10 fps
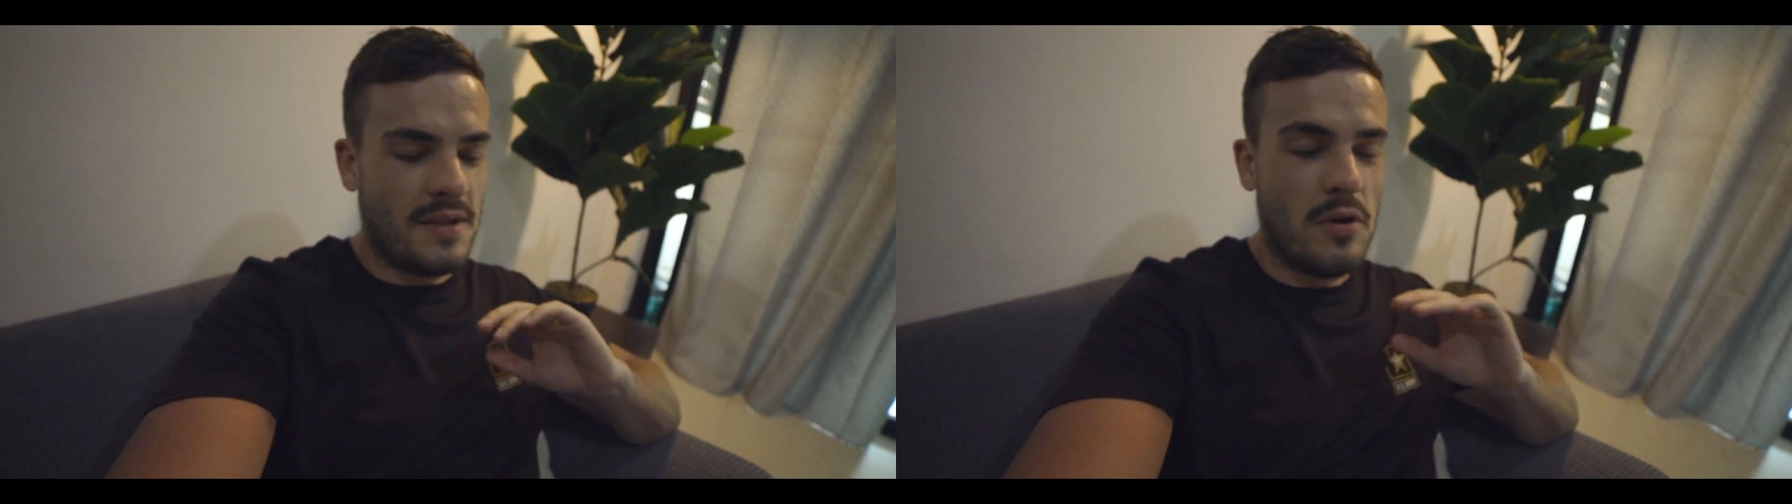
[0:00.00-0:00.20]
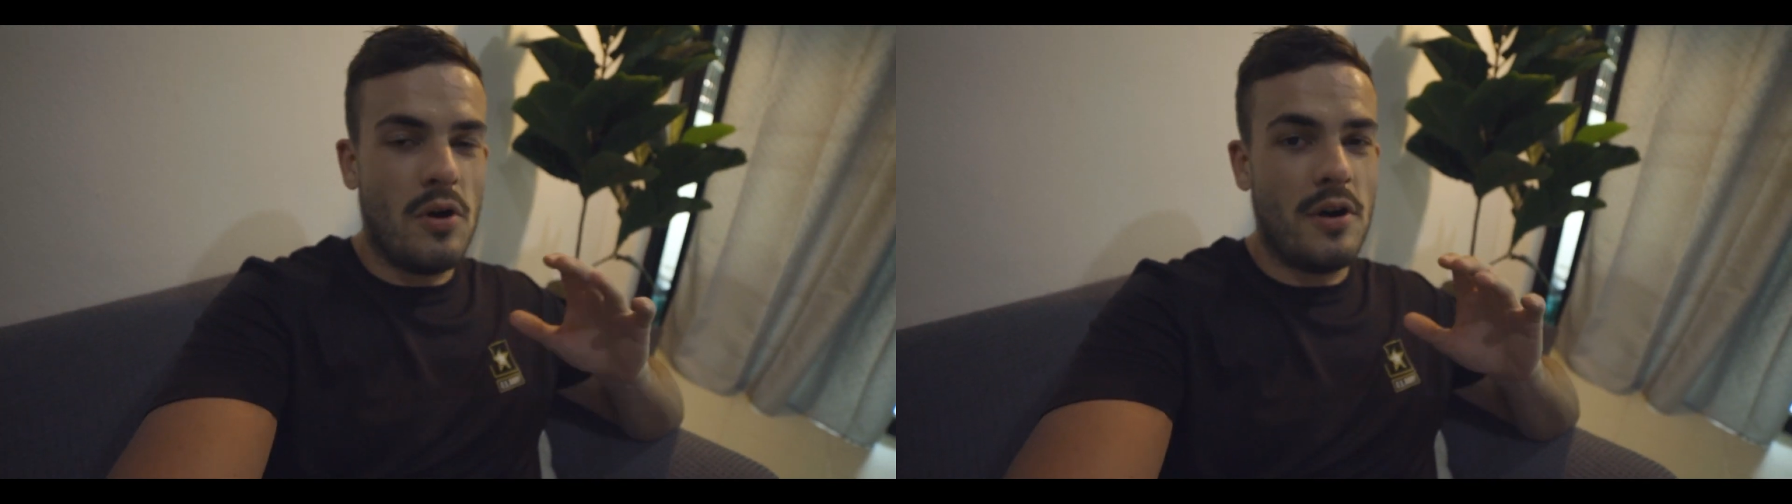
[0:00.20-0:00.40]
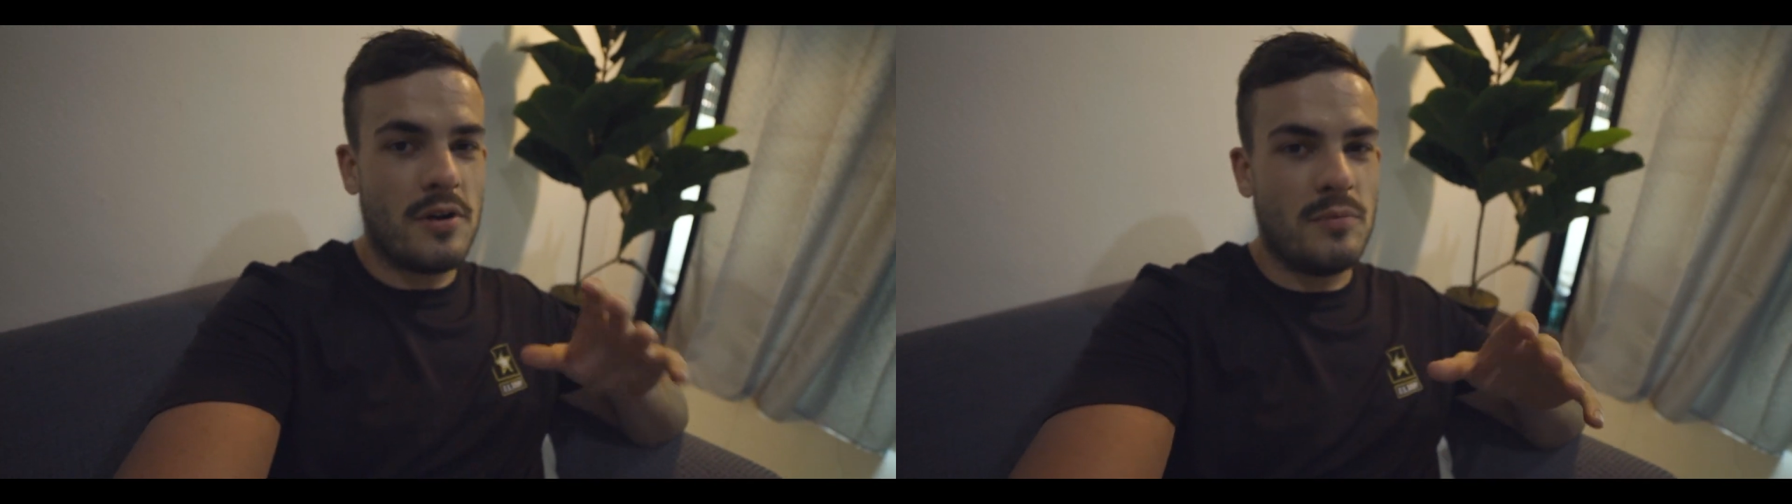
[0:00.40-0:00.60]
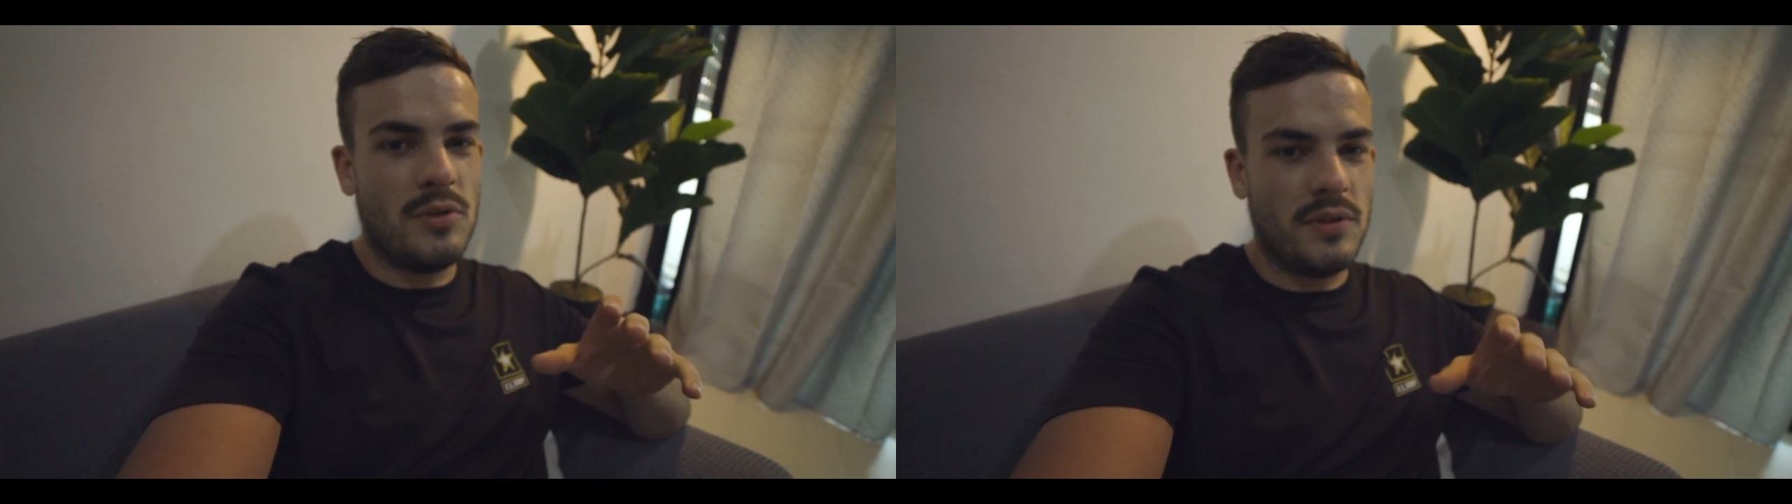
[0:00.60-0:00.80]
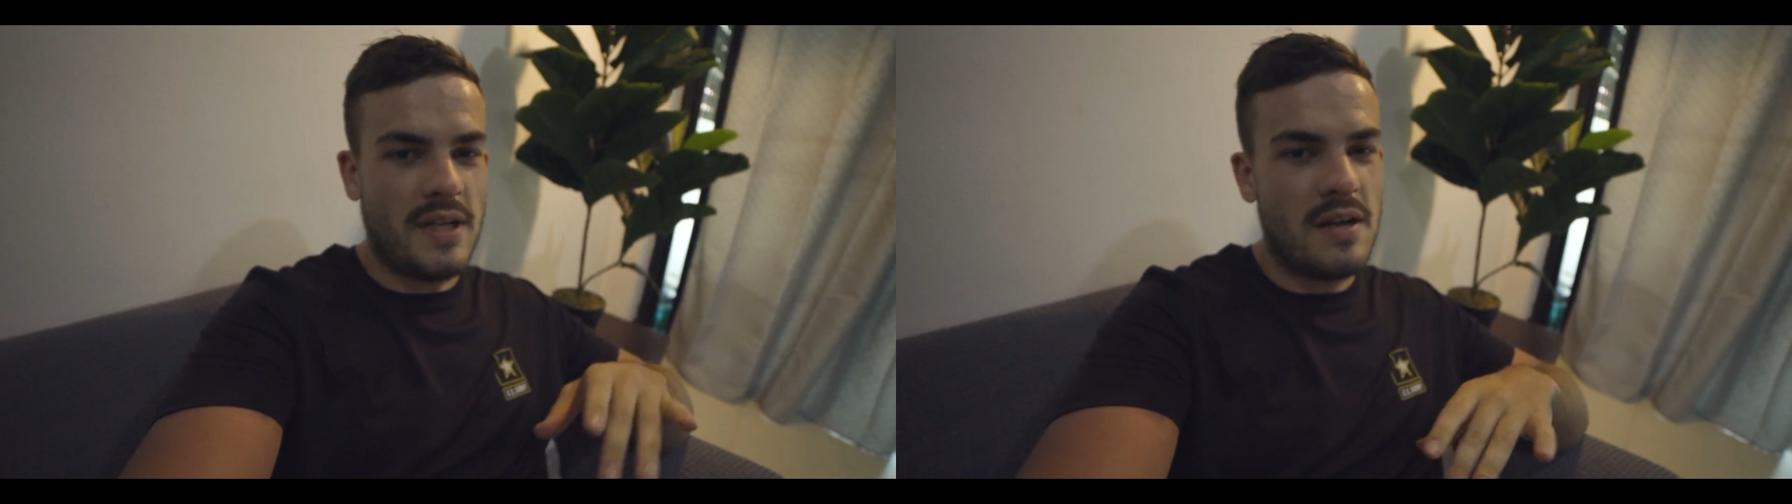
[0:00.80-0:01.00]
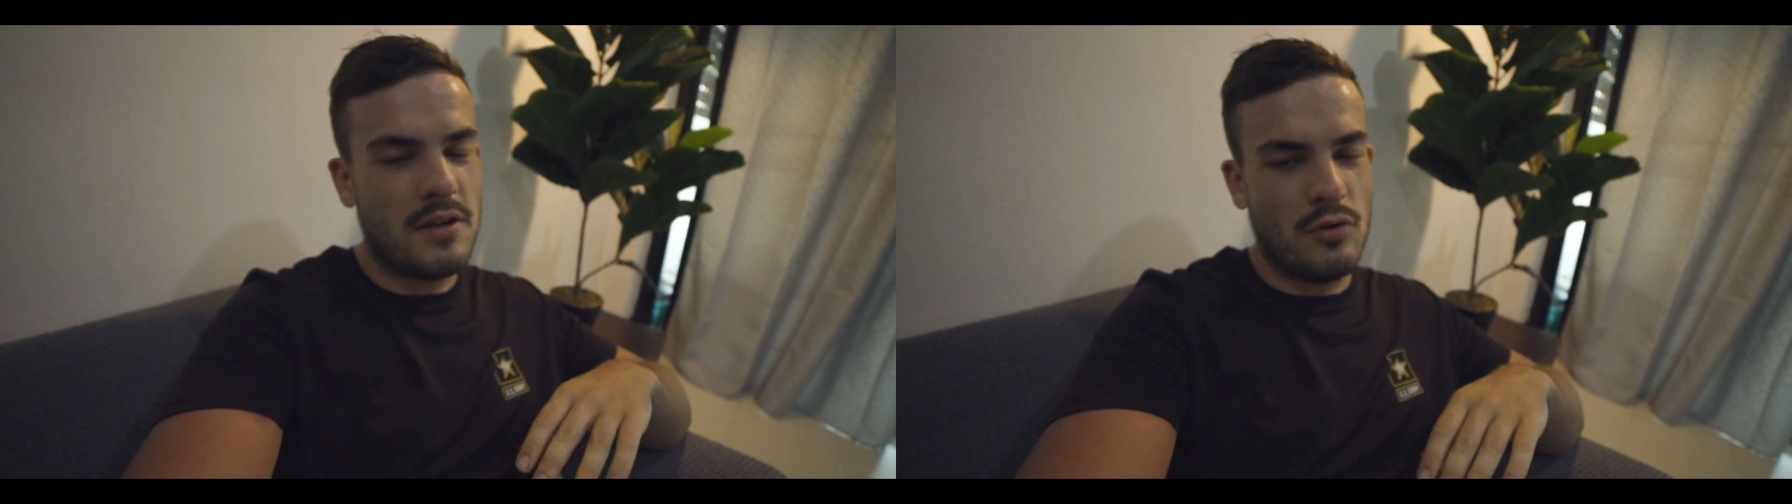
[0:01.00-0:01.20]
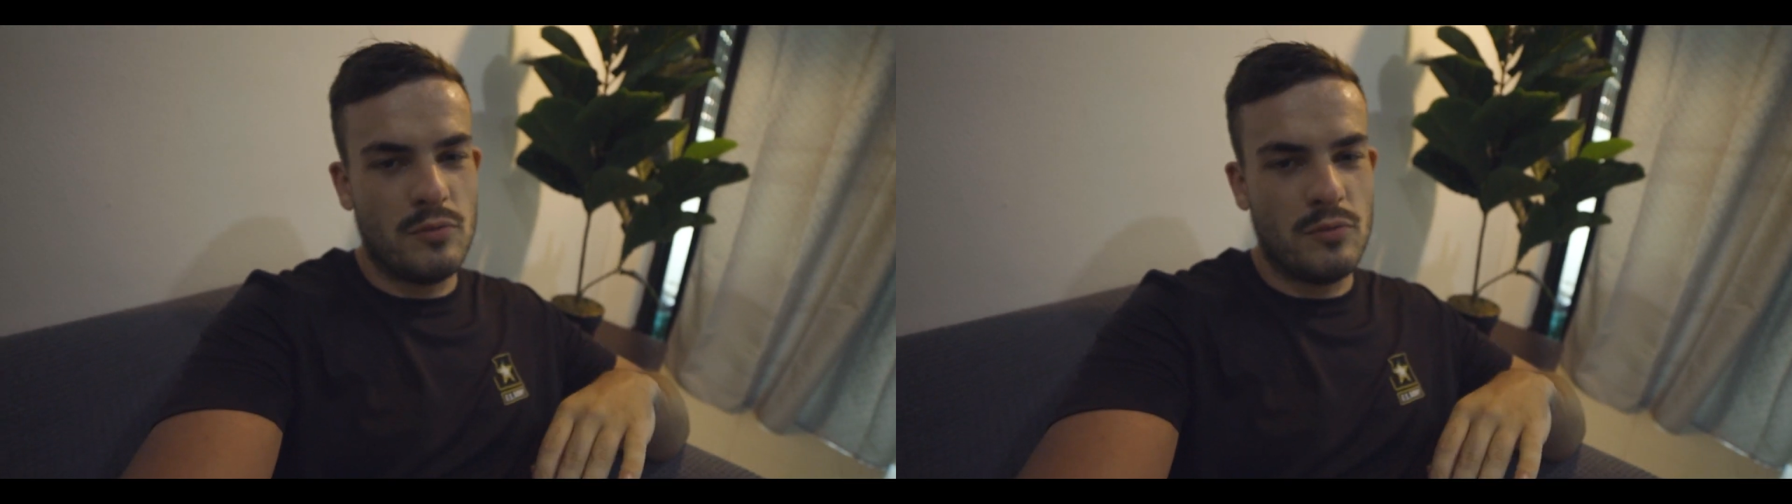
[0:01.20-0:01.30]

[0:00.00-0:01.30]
horrible. Yanka